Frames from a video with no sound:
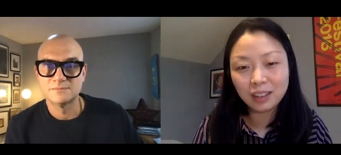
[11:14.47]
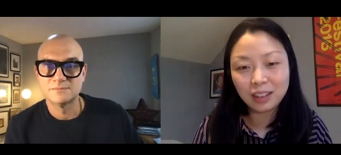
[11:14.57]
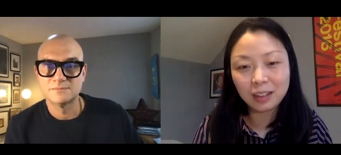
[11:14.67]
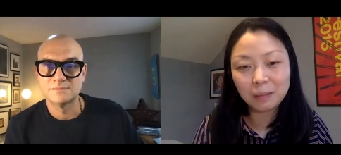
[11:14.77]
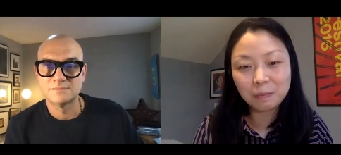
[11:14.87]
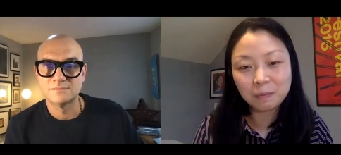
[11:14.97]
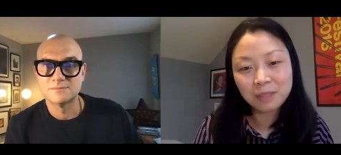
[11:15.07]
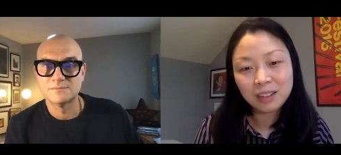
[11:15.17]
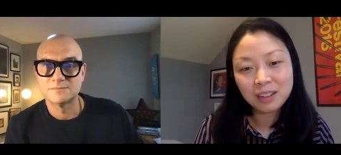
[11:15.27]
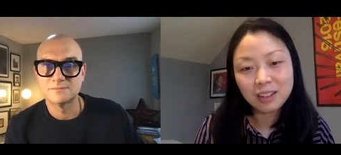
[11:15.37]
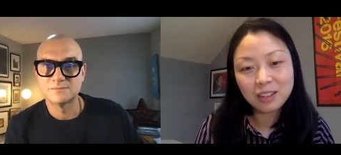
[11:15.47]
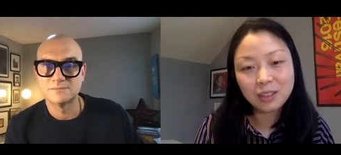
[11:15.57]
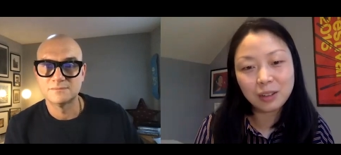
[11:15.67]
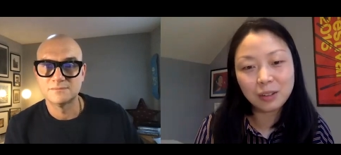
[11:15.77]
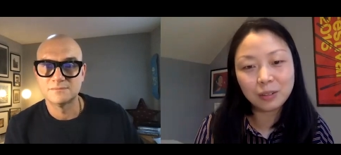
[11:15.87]
Speaker 1: Um,
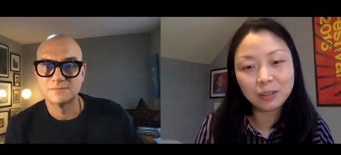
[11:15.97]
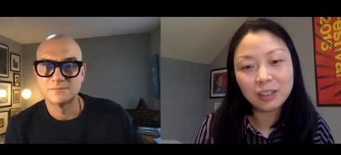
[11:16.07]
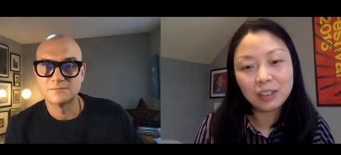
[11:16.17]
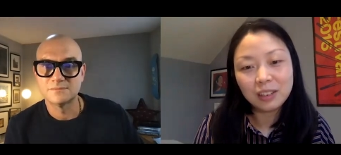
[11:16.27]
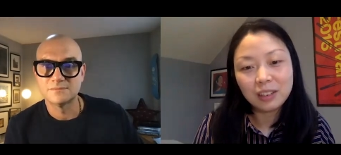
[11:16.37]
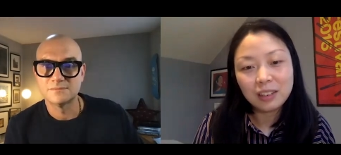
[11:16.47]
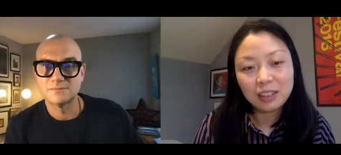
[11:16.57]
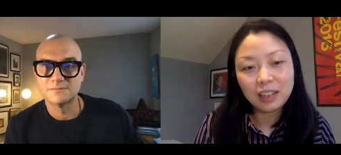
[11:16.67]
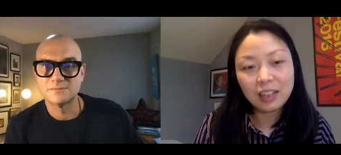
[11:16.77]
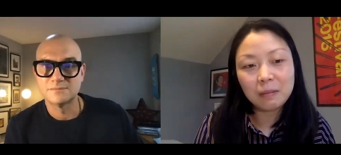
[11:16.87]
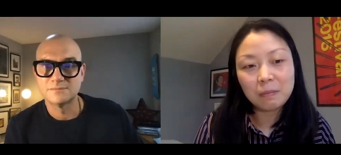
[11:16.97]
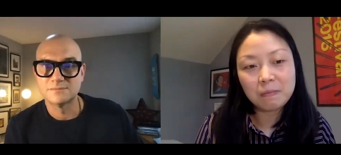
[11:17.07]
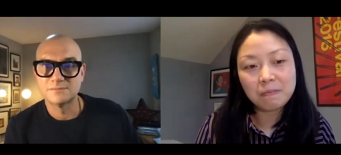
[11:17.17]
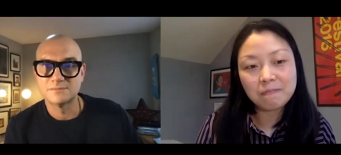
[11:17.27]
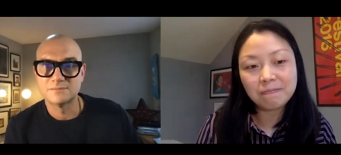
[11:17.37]
so
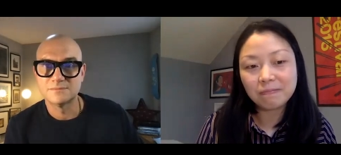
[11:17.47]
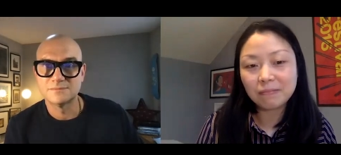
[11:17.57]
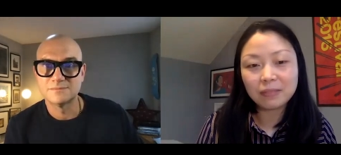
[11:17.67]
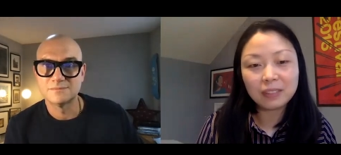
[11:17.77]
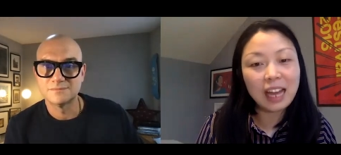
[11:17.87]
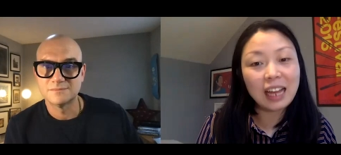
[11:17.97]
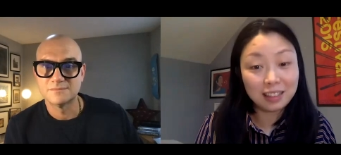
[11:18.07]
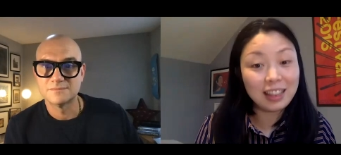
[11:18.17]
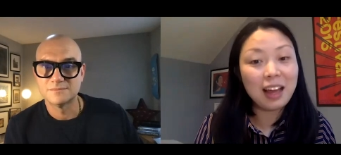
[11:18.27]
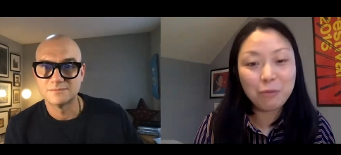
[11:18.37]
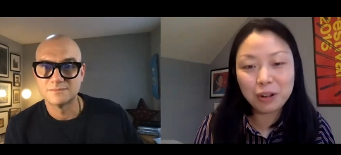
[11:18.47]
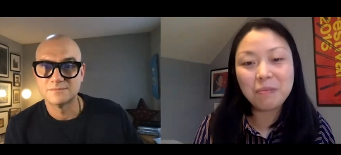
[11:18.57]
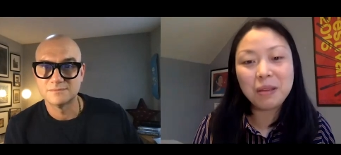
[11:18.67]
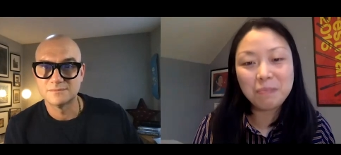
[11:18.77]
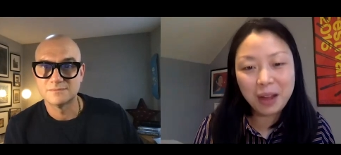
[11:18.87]
um, that, that would
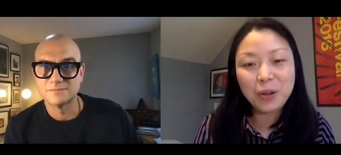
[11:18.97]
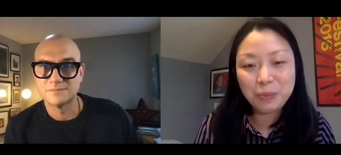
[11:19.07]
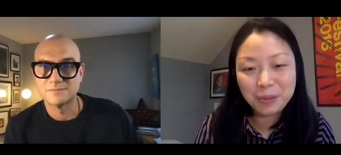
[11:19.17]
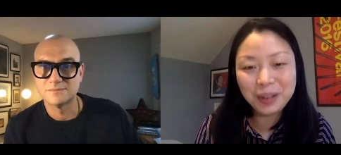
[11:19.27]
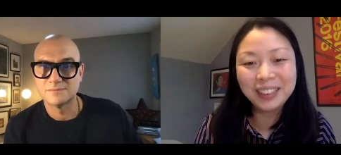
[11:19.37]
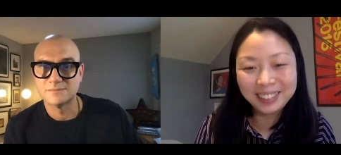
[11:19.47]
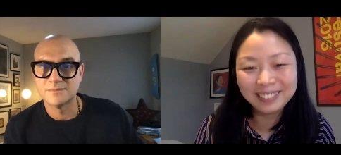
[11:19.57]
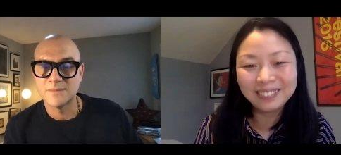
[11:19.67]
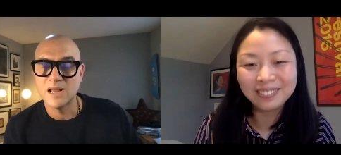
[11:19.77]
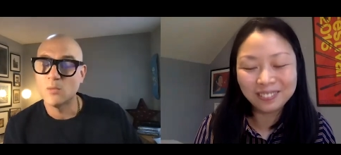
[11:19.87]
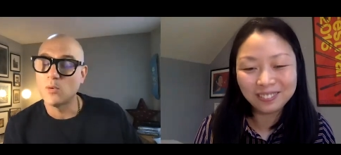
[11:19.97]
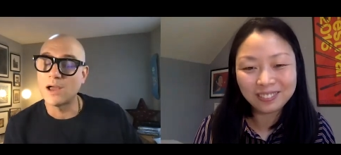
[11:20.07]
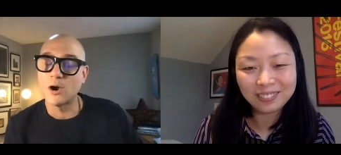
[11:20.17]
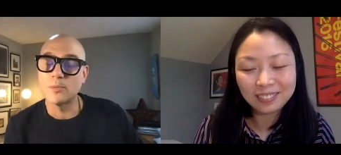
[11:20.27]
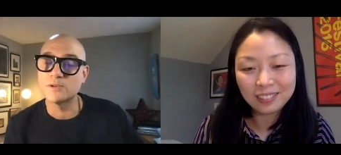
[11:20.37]
be my hope.
Speaker 2: Well, I
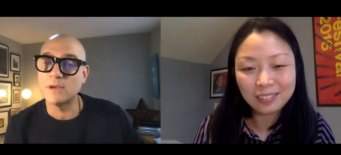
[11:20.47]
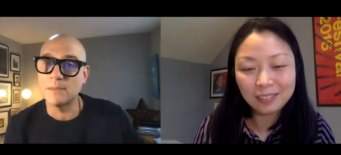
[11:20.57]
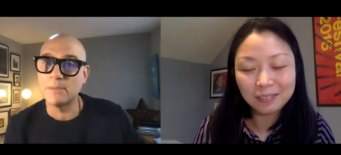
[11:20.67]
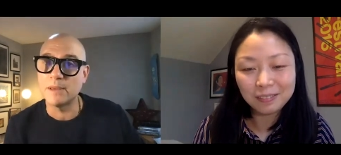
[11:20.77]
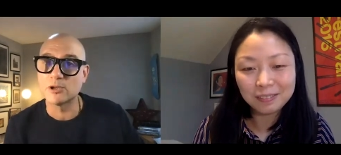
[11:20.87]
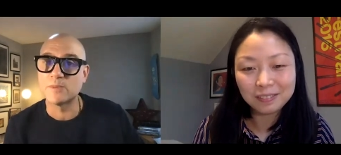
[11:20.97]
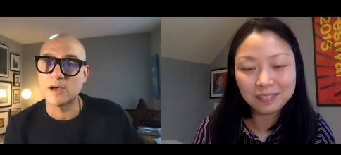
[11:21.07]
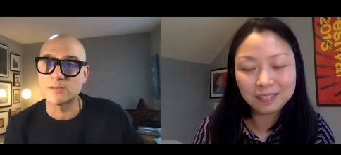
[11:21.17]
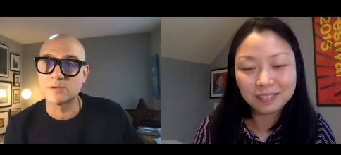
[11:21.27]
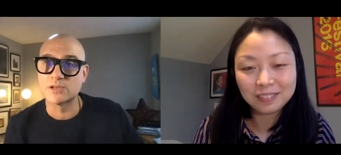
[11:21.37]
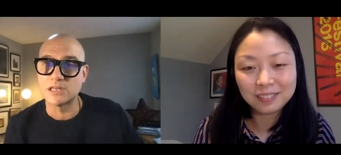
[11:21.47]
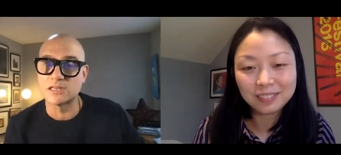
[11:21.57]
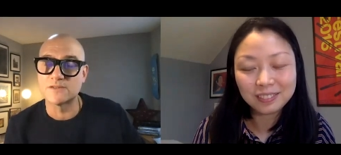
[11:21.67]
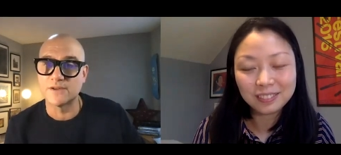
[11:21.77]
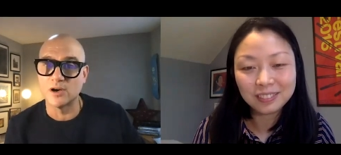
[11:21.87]
hope as many people as possible see
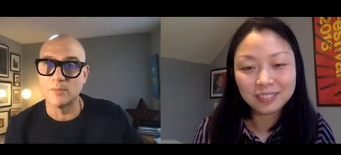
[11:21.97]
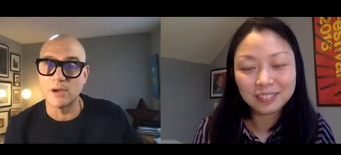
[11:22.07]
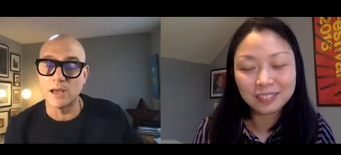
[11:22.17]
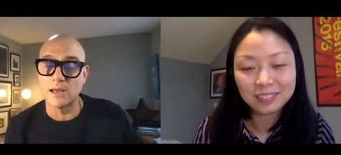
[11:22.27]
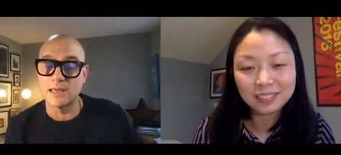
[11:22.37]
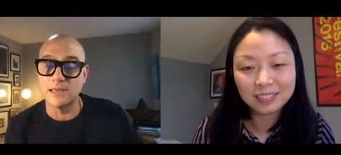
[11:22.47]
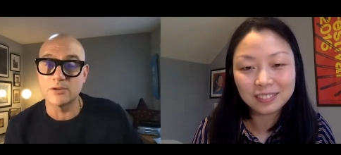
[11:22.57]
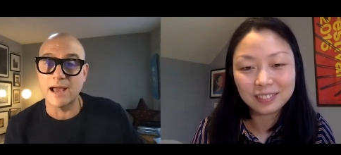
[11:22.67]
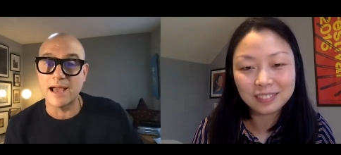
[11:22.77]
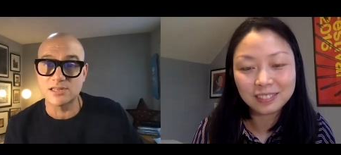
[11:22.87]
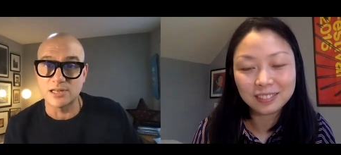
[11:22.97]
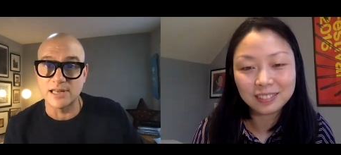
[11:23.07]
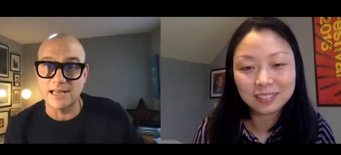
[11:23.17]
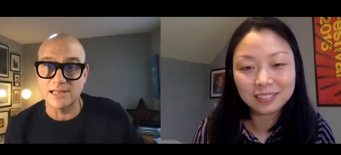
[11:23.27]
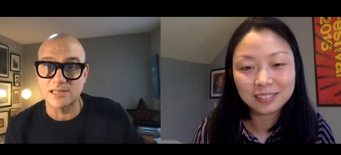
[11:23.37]
this film uh, either at
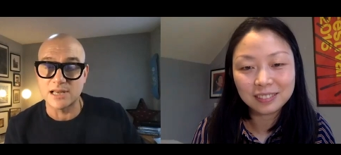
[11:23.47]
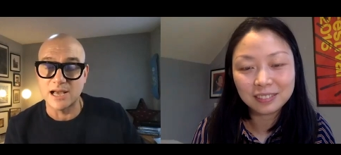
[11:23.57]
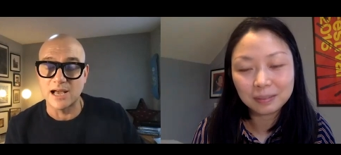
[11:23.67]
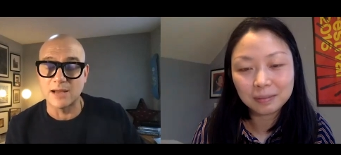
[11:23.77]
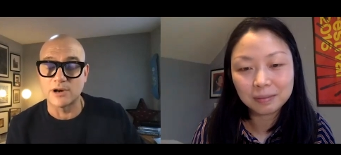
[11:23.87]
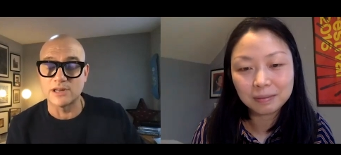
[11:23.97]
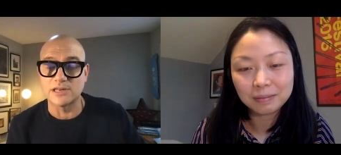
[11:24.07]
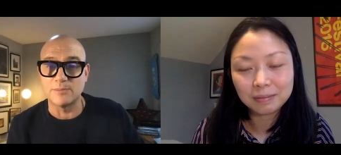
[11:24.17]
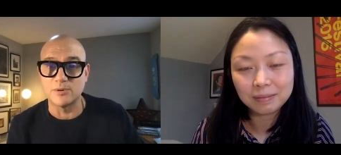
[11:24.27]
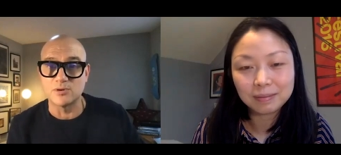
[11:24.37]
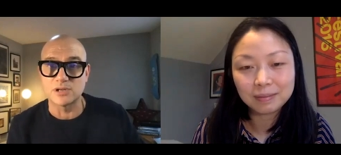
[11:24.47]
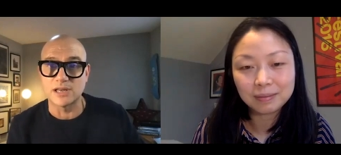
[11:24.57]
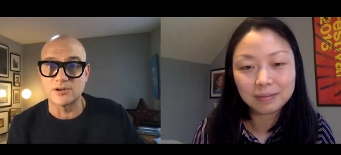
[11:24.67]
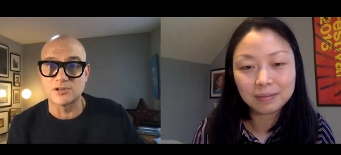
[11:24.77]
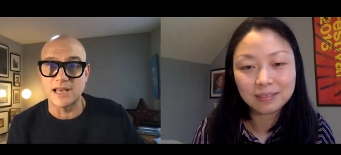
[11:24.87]
Sundance uh, when it debuts
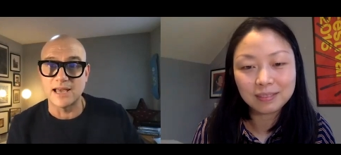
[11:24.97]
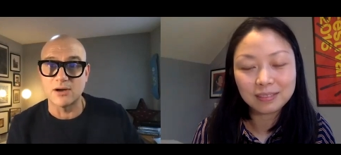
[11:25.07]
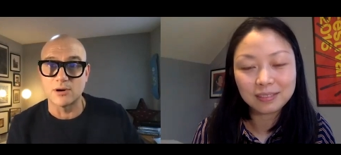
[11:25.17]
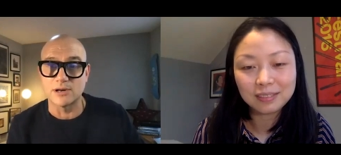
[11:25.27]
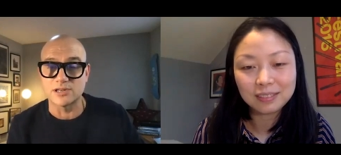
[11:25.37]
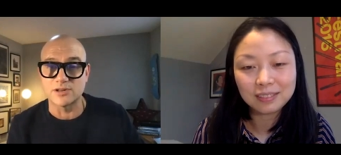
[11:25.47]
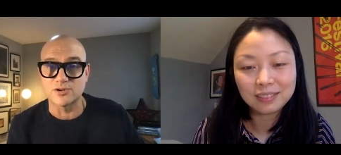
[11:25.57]
later today or in its other